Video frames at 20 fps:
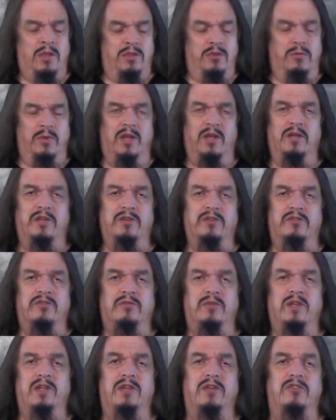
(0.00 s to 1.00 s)
You read on your
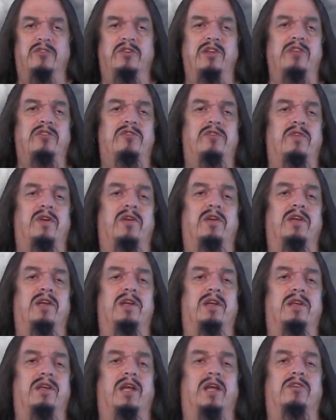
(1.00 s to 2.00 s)
screen that genes
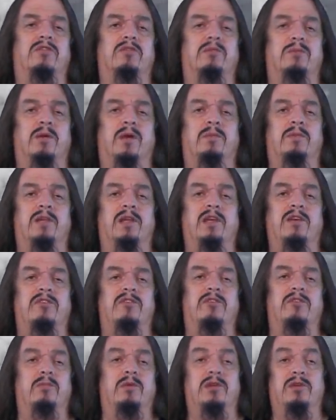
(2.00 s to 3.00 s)
vary in natural
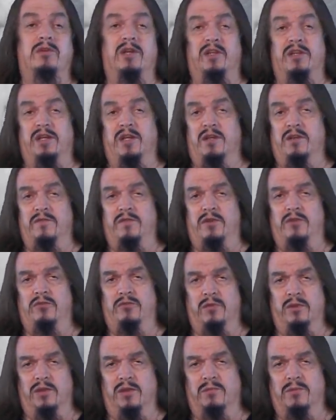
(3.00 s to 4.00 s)
populations, but you got that
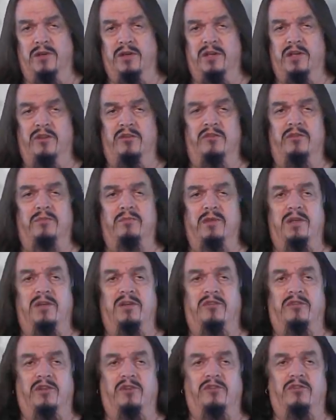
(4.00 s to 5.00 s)
confused with Lamarckism
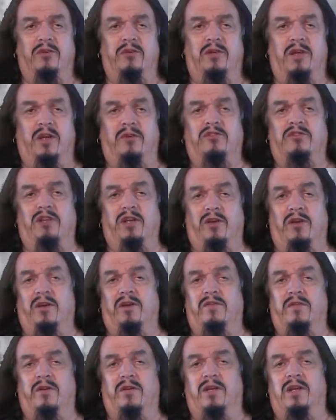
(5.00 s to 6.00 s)
because they showed how
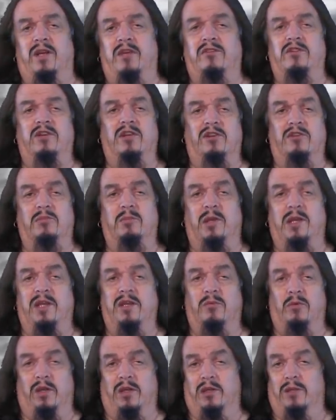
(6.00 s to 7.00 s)
generic variation
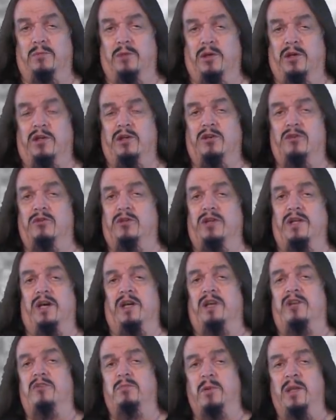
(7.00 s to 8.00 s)
explained what Lamarck could
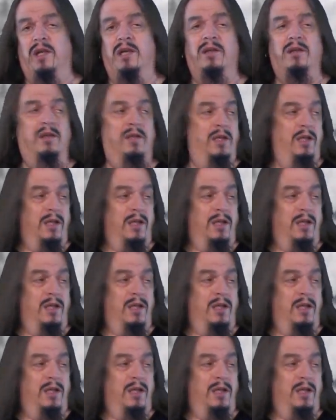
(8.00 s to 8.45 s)
not explain,